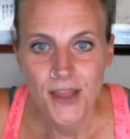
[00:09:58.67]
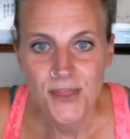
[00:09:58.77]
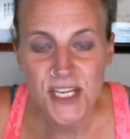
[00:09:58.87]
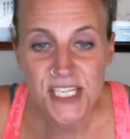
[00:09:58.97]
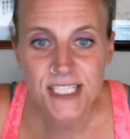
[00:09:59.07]

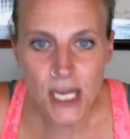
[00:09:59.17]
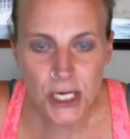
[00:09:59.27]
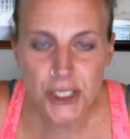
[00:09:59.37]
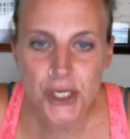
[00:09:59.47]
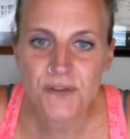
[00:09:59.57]
the
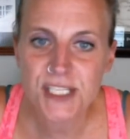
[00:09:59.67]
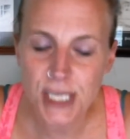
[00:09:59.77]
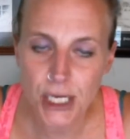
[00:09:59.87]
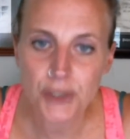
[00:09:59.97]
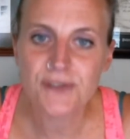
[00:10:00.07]
discussion of the
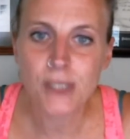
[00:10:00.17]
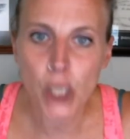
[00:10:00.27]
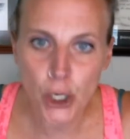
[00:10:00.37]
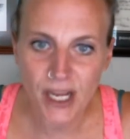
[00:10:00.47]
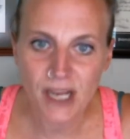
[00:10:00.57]
standards of
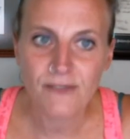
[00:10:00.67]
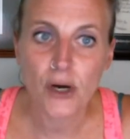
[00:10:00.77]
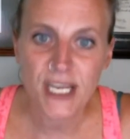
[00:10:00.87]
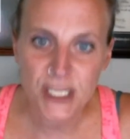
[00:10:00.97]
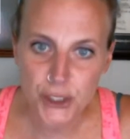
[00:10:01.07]
learning for
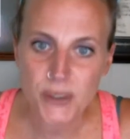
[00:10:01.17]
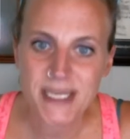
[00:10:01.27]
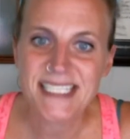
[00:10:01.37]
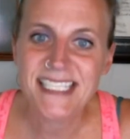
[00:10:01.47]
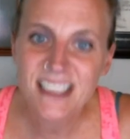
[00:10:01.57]
history
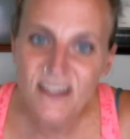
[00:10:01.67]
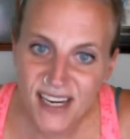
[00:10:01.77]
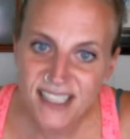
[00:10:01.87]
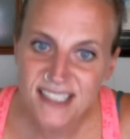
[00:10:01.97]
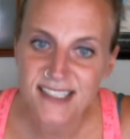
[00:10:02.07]
and
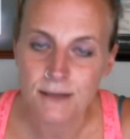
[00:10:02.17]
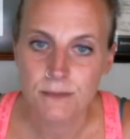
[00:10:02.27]
civics.